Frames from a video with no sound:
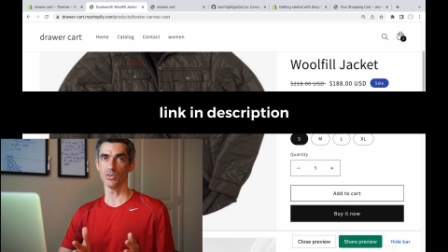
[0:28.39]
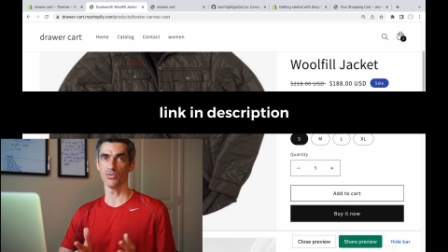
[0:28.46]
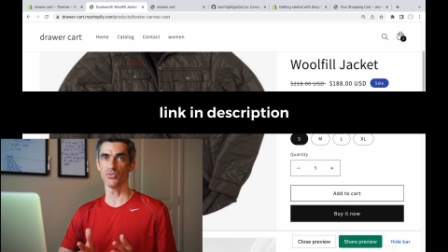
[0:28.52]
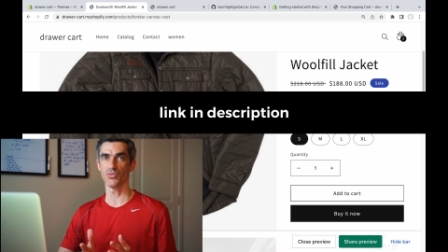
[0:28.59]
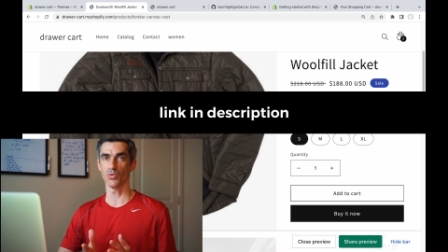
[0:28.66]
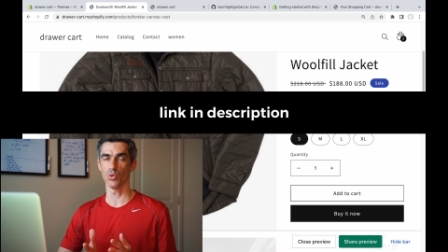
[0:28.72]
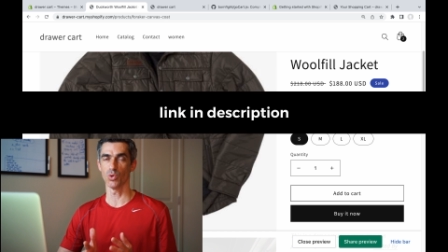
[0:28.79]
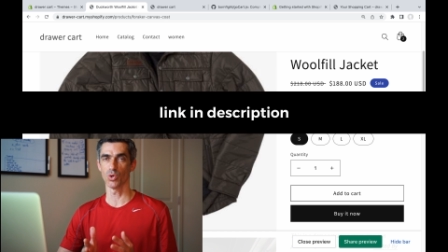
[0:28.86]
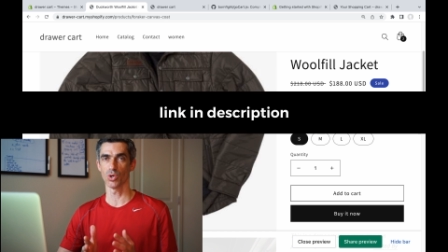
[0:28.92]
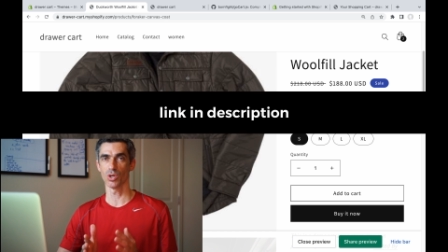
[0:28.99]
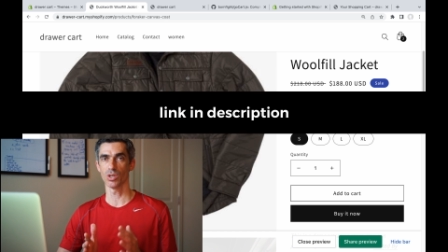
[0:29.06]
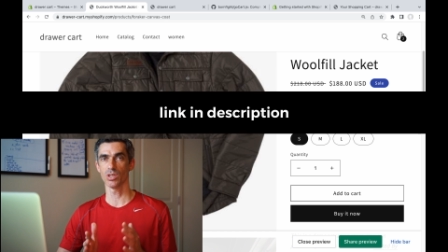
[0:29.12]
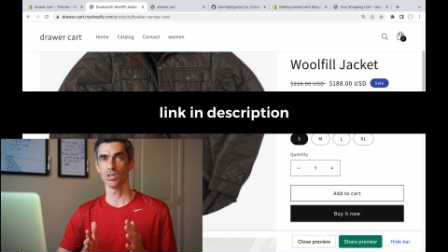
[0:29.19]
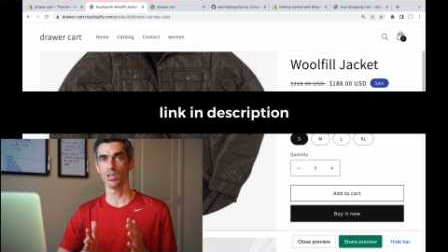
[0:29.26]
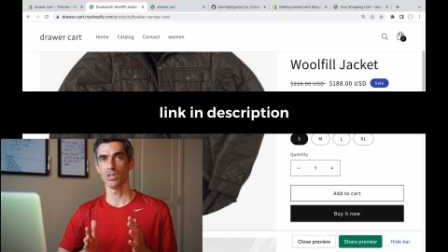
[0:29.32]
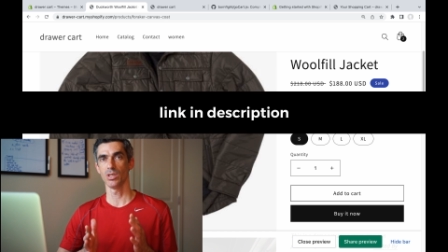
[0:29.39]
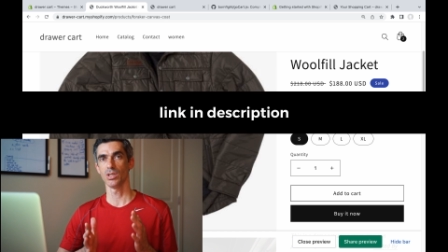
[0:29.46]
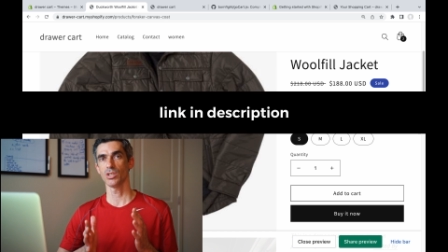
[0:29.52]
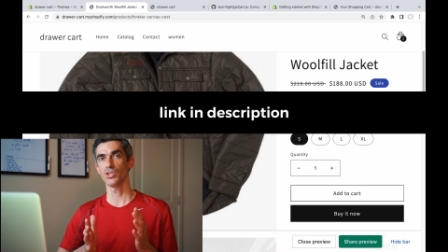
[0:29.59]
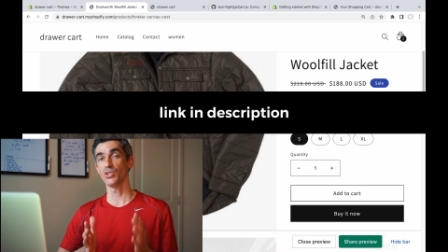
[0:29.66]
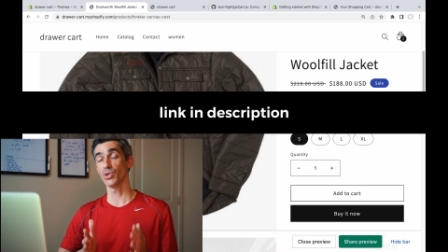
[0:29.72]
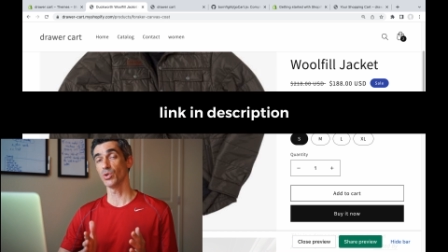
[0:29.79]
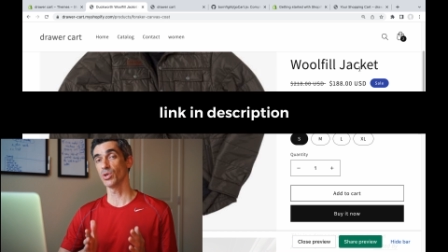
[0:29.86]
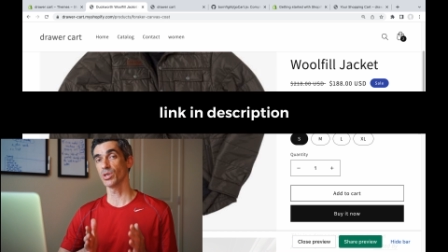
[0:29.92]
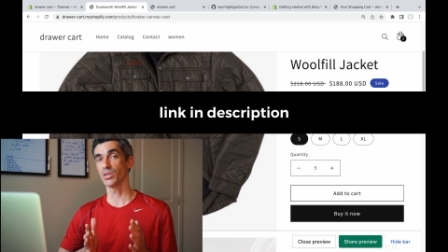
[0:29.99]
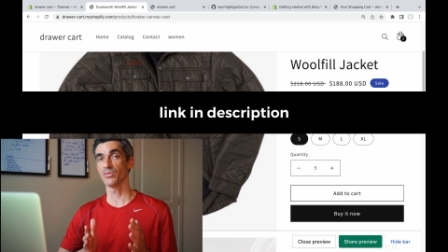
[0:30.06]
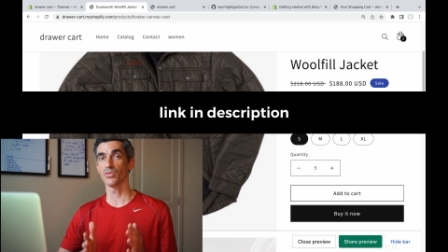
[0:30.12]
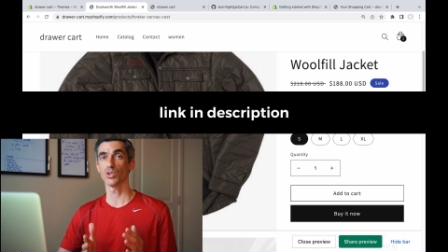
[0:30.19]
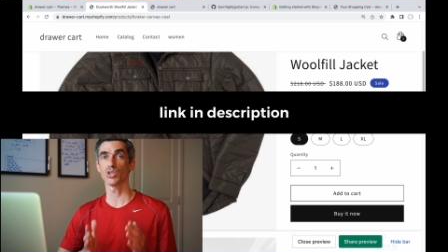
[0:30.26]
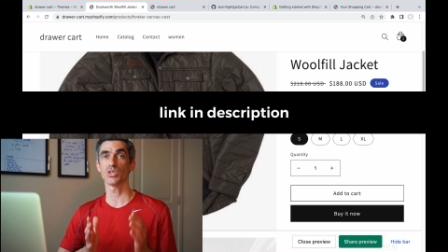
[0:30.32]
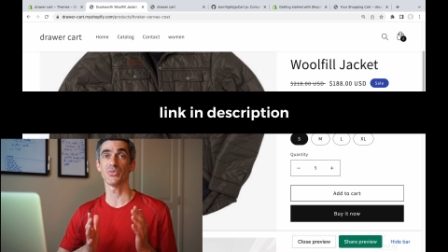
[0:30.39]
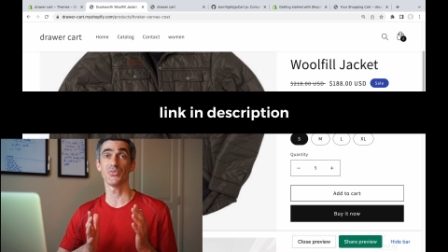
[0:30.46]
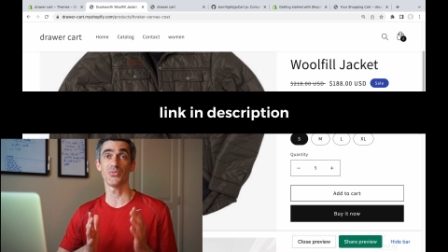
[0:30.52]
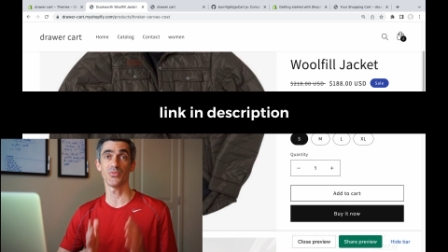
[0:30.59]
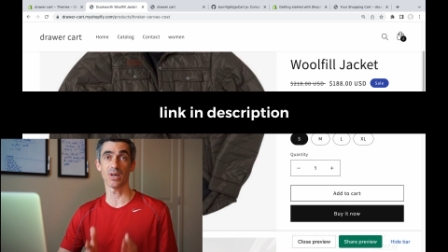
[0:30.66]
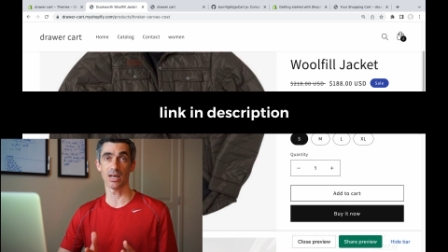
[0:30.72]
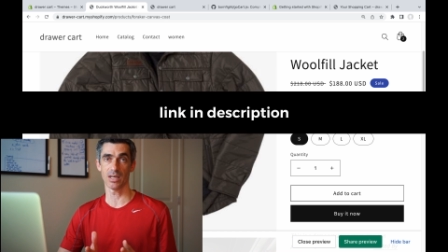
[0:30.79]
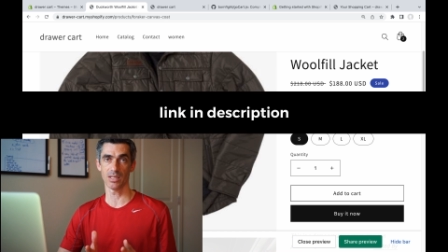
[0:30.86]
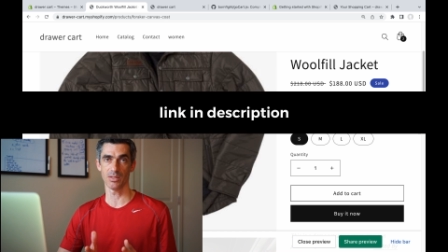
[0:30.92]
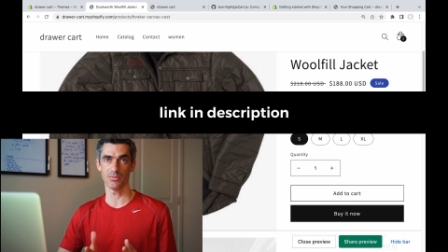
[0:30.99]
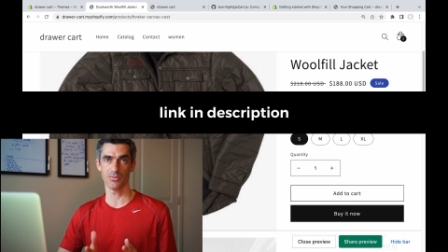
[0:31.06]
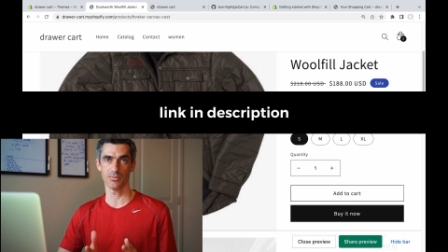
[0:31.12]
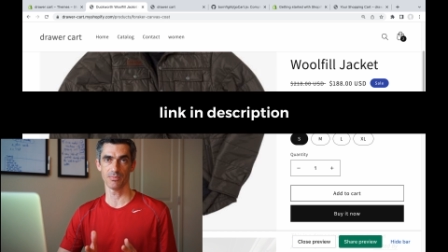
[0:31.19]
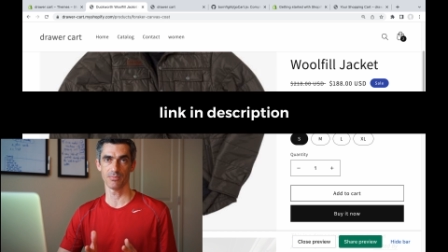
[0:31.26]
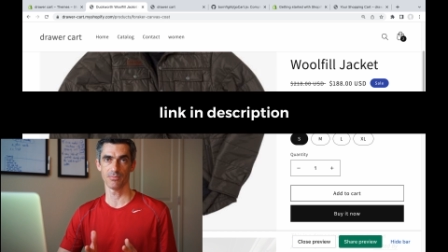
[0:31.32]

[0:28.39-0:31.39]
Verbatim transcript: for Dawn version 5.